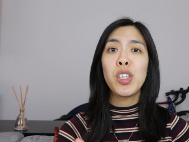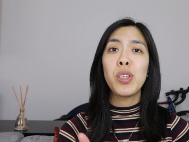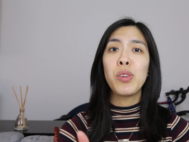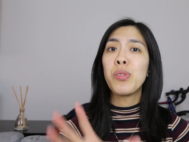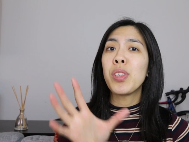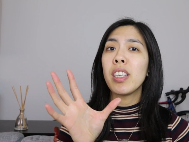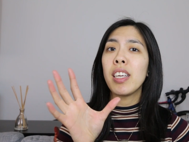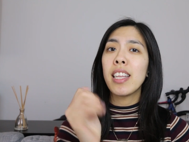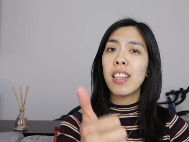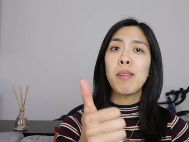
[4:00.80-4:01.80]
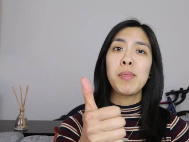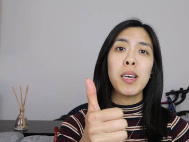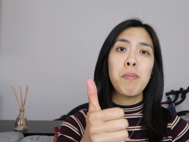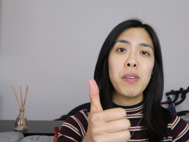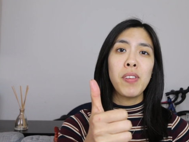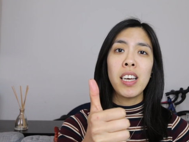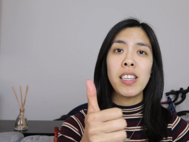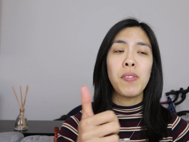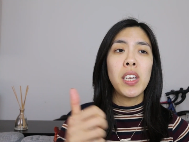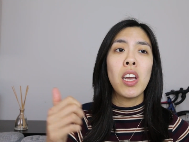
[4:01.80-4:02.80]
tuned, hit the thumbs up if you like
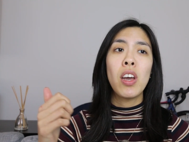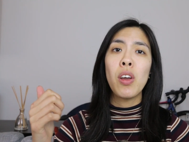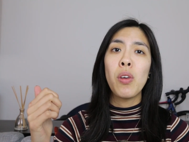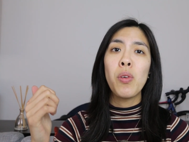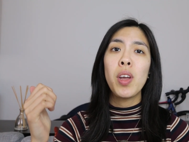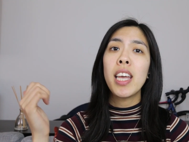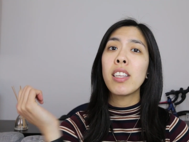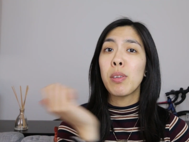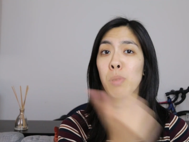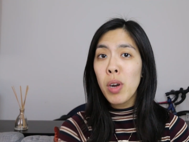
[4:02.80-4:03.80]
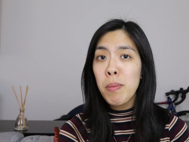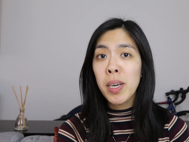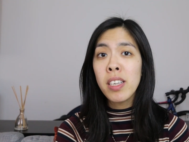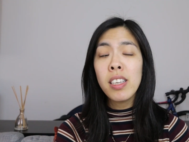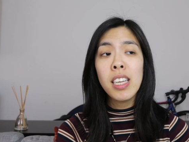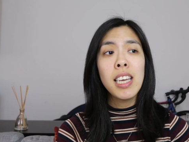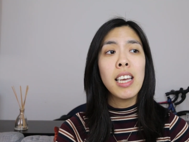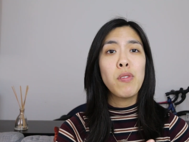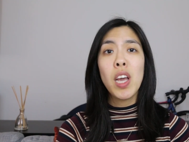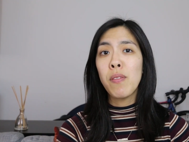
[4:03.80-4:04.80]
this video, hit the subscribe button
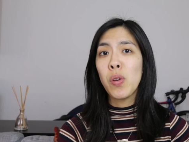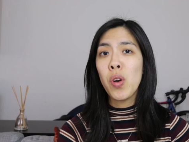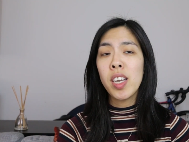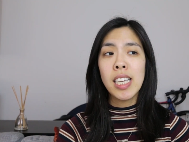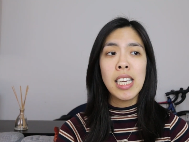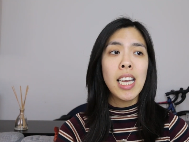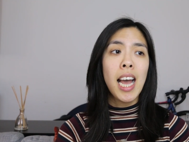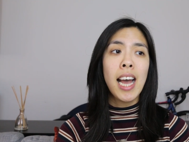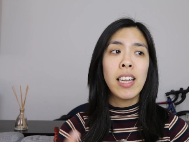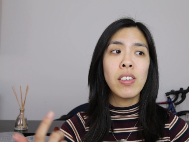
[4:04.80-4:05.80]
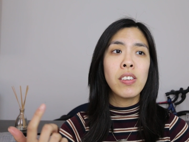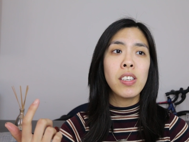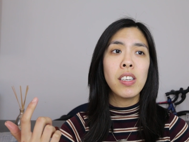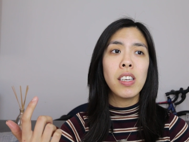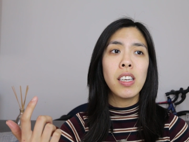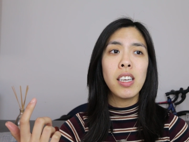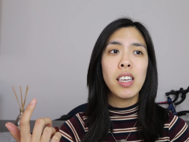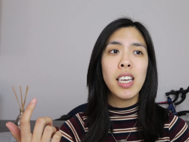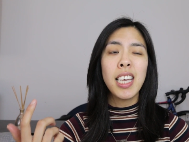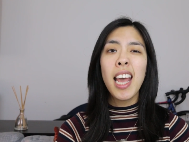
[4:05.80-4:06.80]
if you haven't already, and
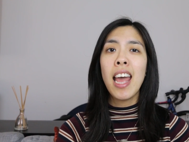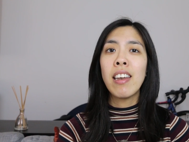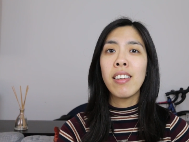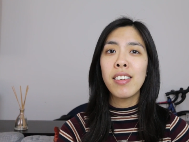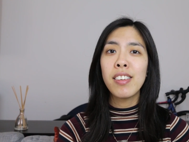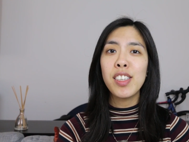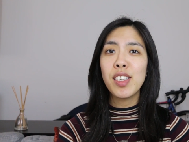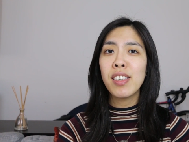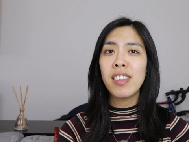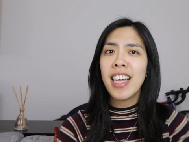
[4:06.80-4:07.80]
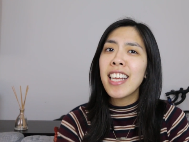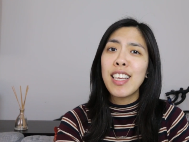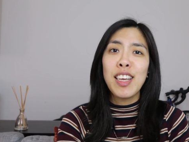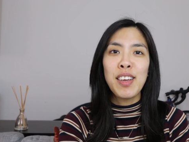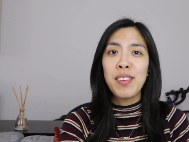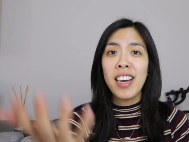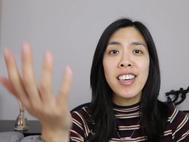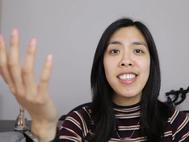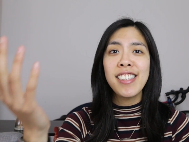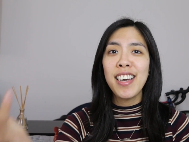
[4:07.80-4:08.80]
again, just thank you
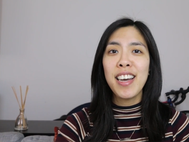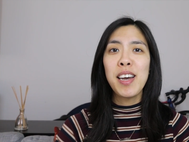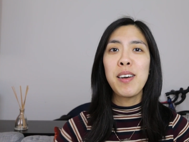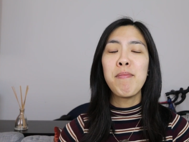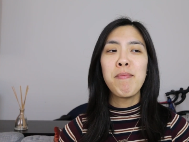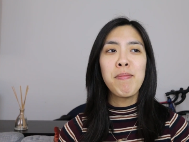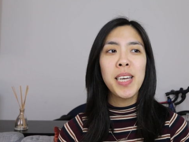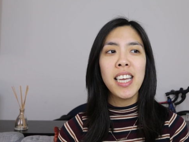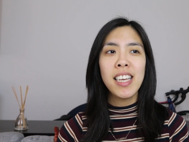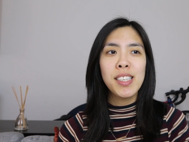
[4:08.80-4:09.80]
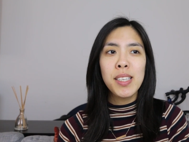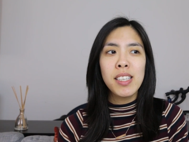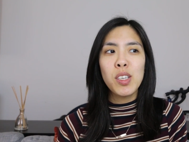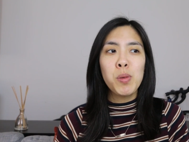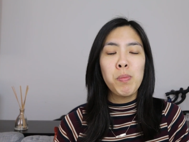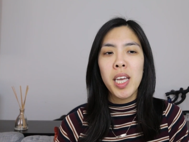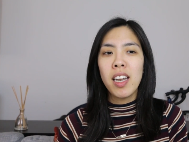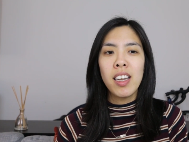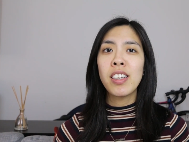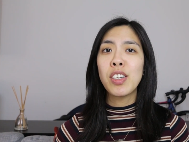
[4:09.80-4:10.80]
guys. Um, it's just
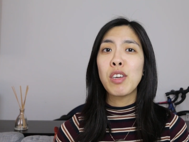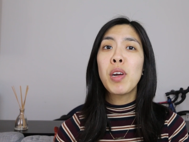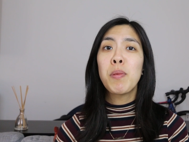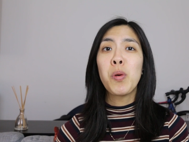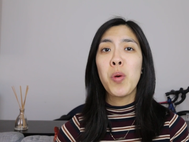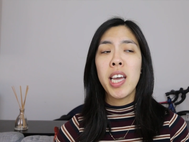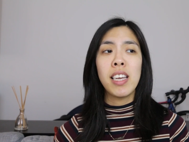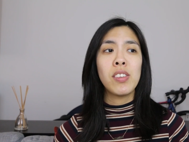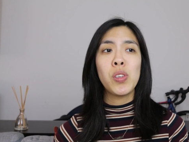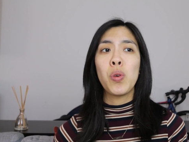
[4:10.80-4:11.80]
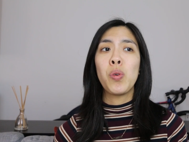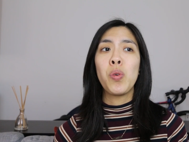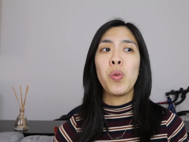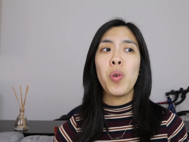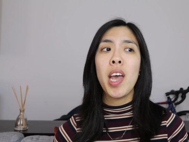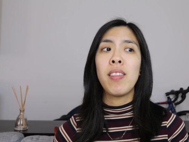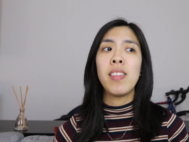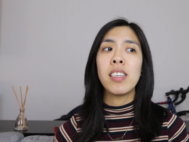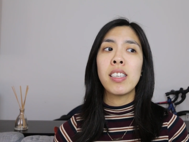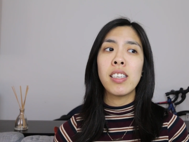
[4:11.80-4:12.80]
been such an incredible way to
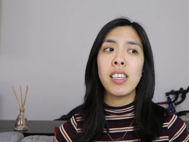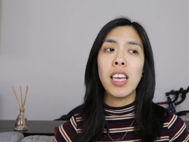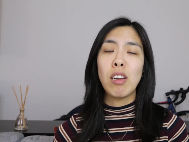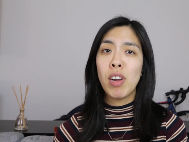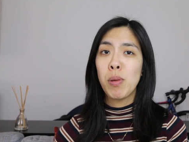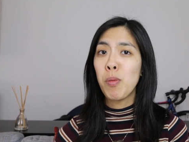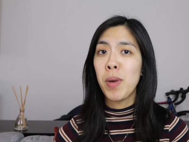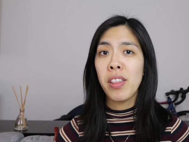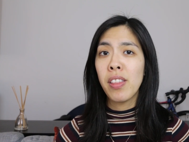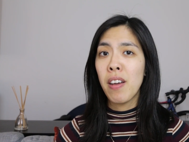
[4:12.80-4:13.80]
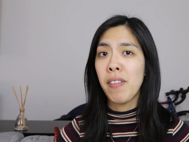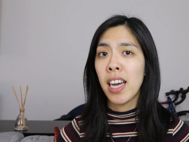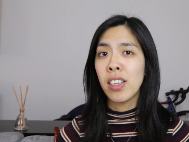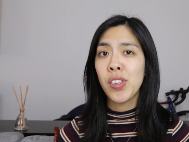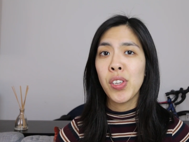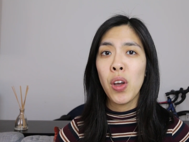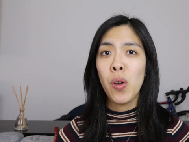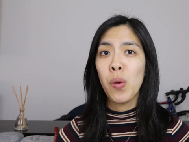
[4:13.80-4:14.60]
end this incredible month that I've had, so